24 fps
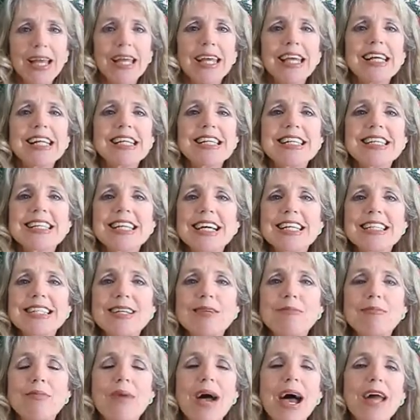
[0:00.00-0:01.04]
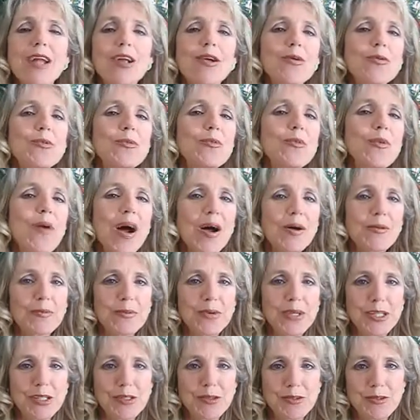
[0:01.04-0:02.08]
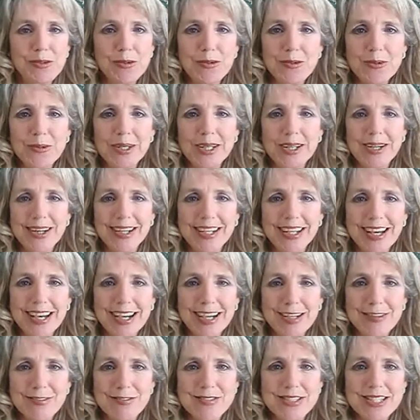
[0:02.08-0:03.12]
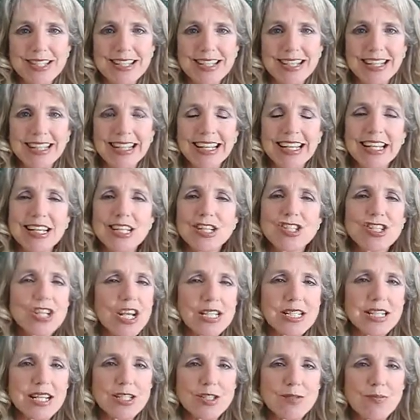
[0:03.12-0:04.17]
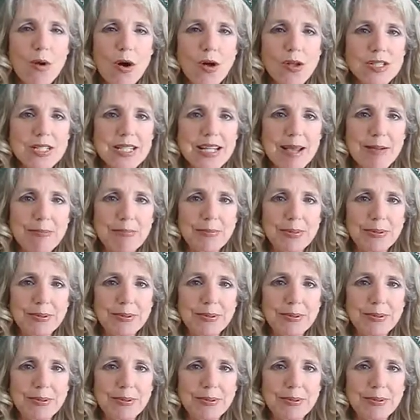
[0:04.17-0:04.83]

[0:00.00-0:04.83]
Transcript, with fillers: It doesn't matter what we do in our lives. Just a small step.